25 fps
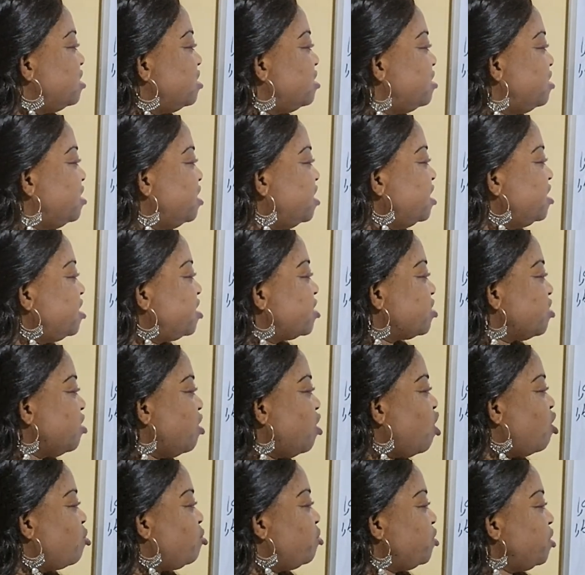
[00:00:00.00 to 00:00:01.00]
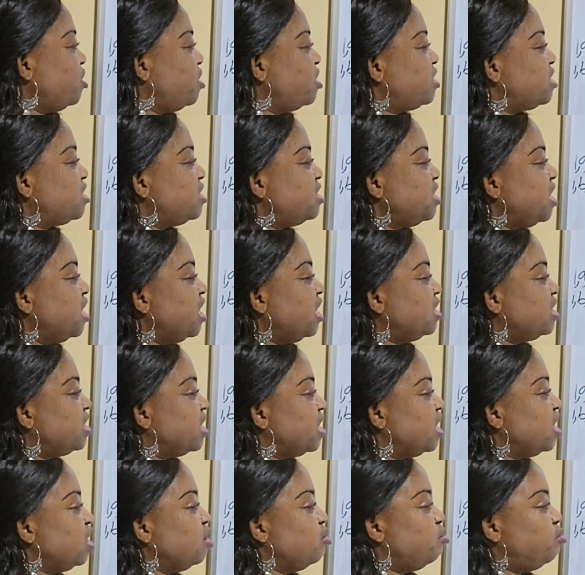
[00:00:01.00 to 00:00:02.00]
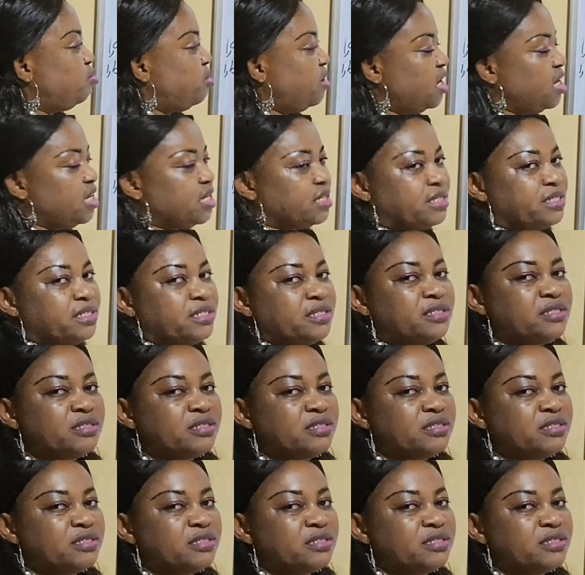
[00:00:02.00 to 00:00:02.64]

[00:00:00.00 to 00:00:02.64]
This cup is near the plate.